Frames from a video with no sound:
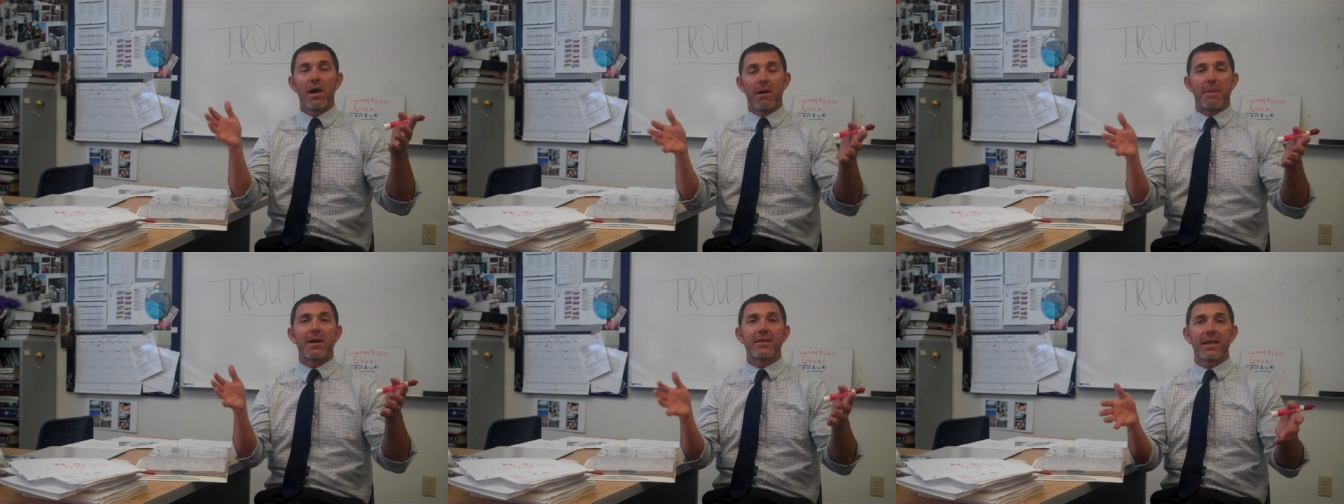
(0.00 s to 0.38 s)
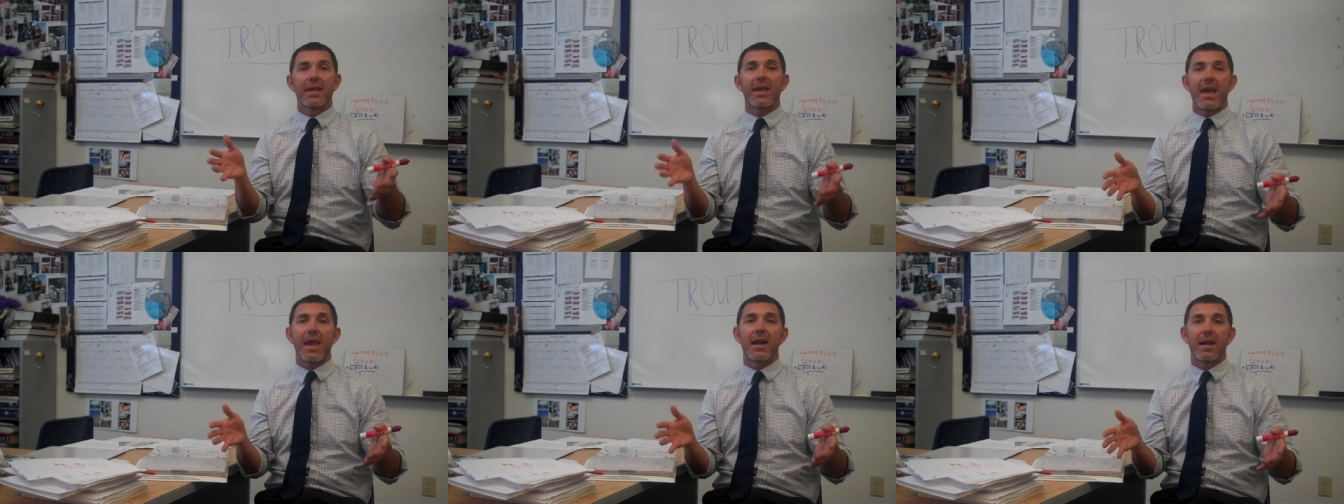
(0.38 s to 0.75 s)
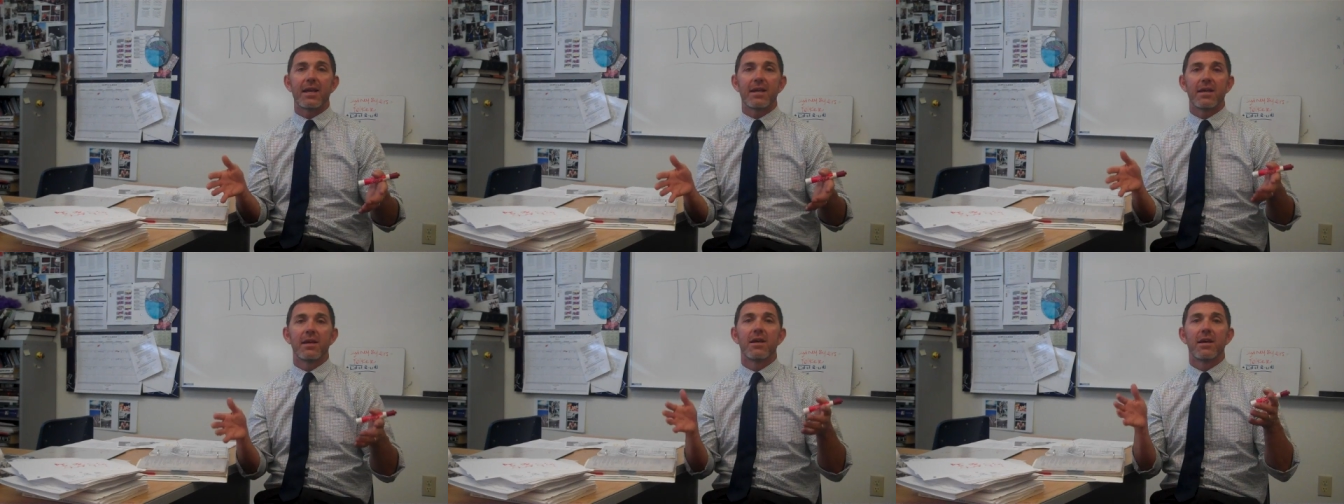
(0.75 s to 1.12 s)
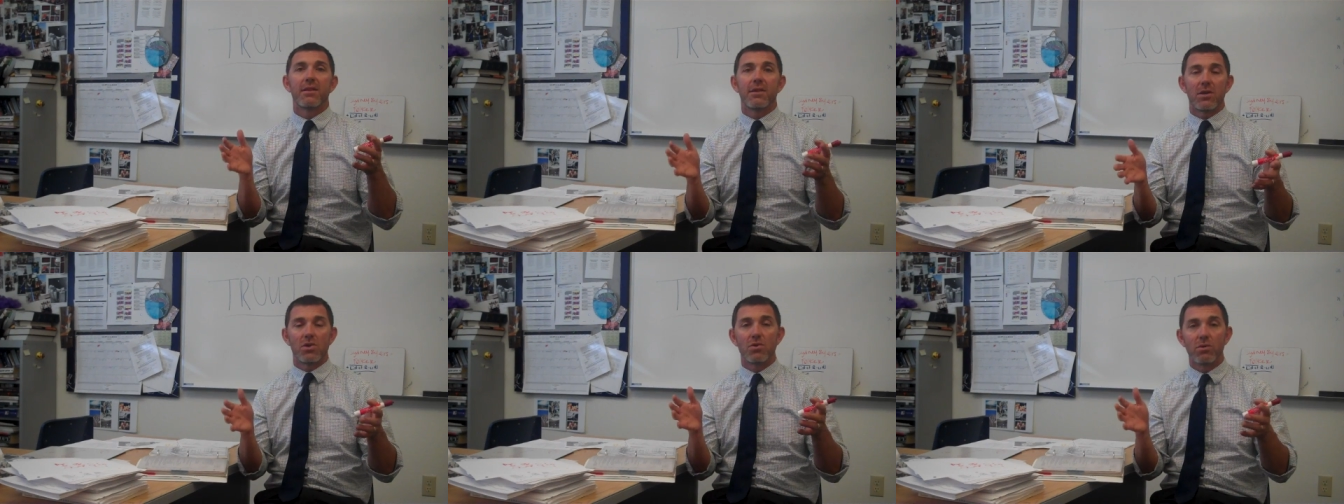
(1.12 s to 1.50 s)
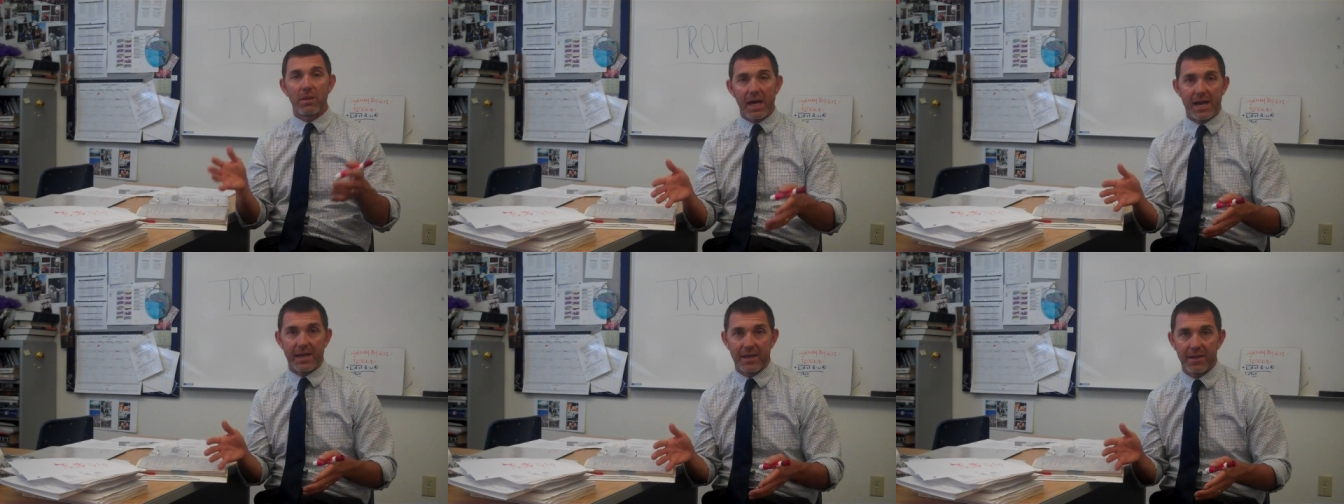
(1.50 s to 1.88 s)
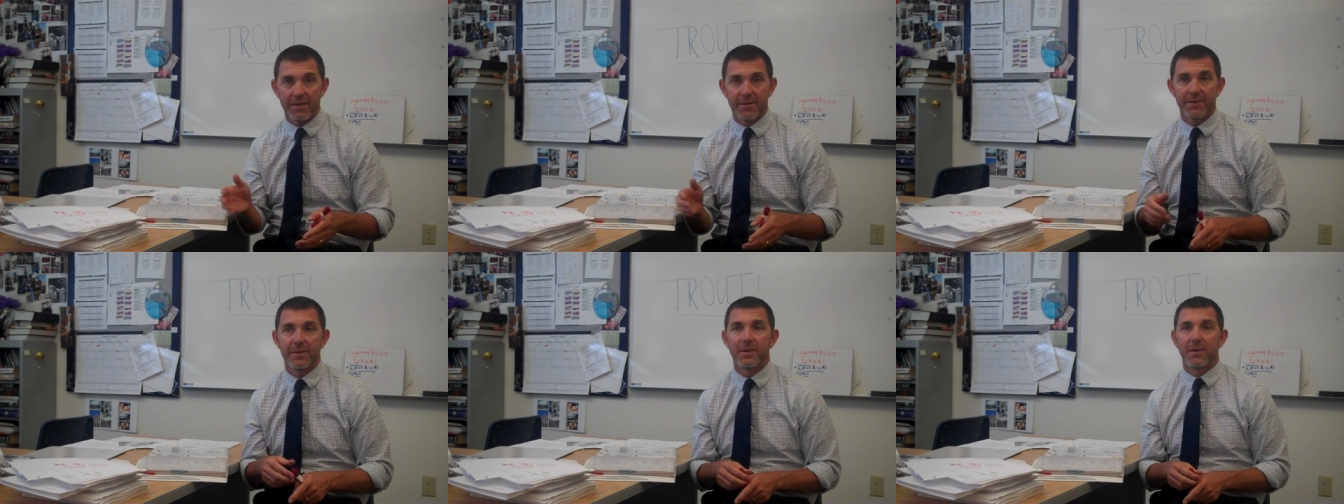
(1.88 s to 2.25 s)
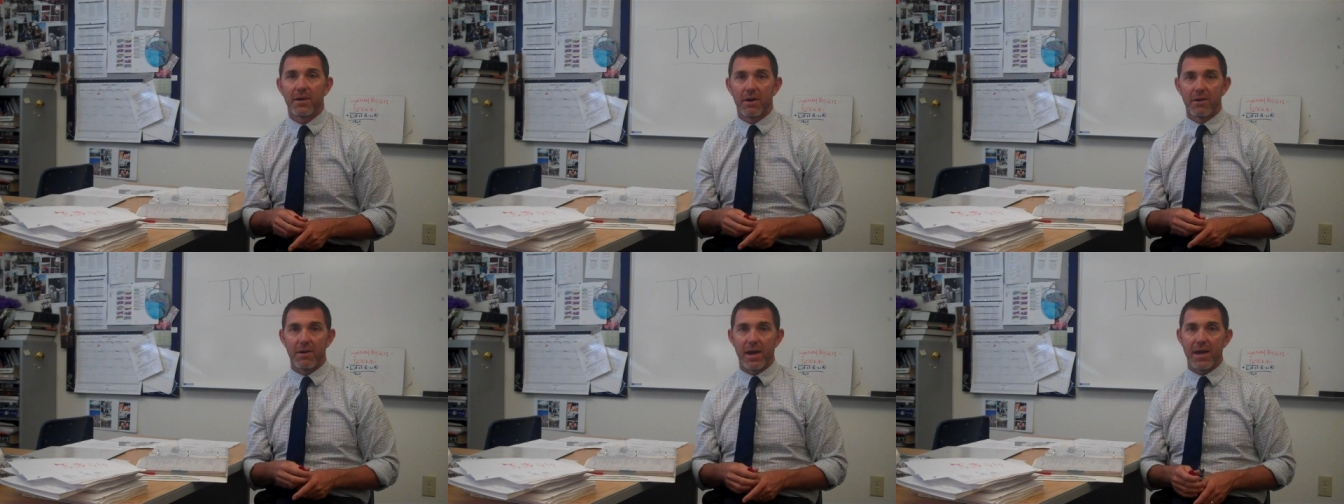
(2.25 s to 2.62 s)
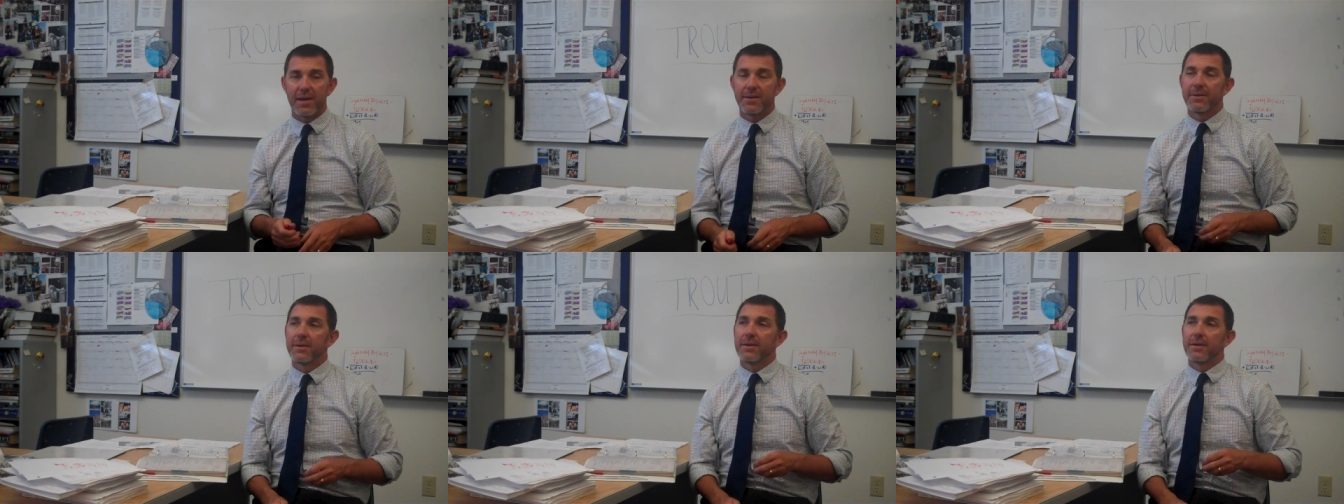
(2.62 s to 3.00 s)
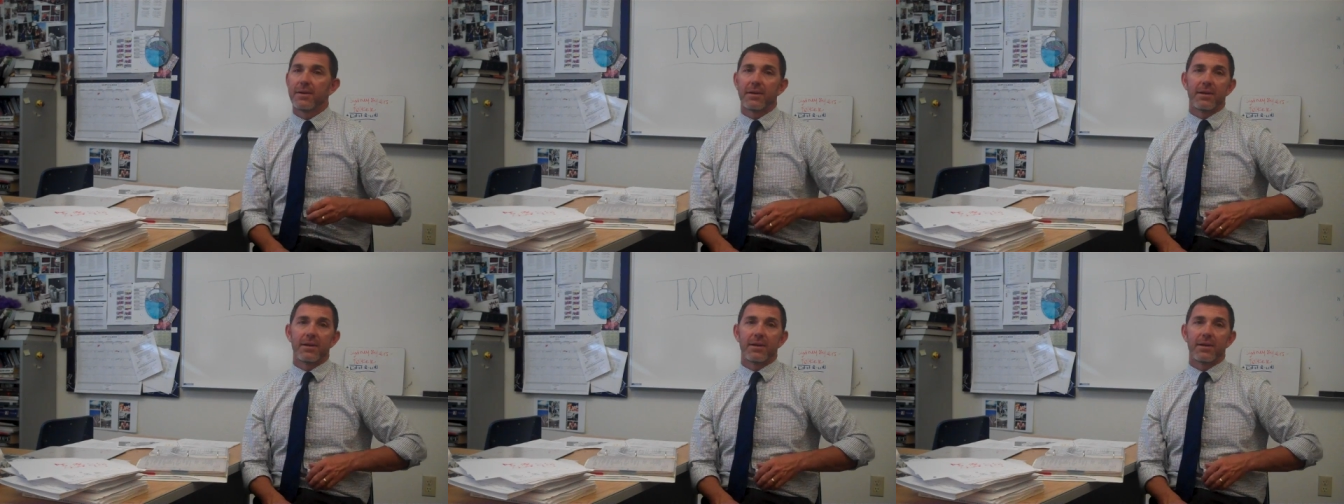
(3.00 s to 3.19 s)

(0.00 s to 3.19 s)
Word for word: about the candidate that you like, all right?